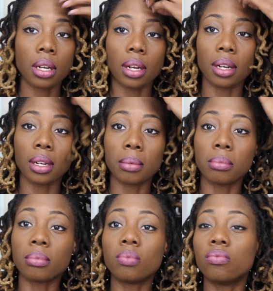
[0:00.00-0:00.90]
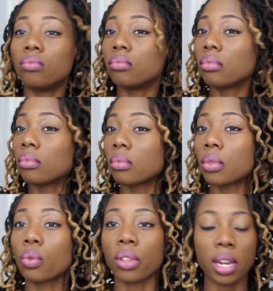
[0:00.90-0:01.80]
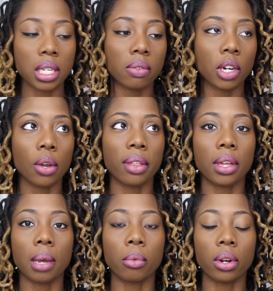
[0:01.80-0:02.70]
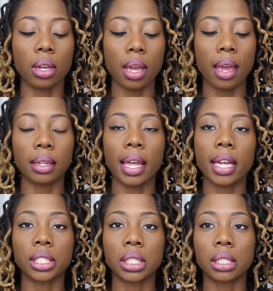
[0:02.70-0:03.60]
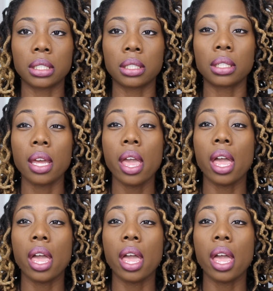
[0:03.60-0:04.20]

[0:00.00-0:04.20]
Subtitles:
The next video I think I'm going to add lashes,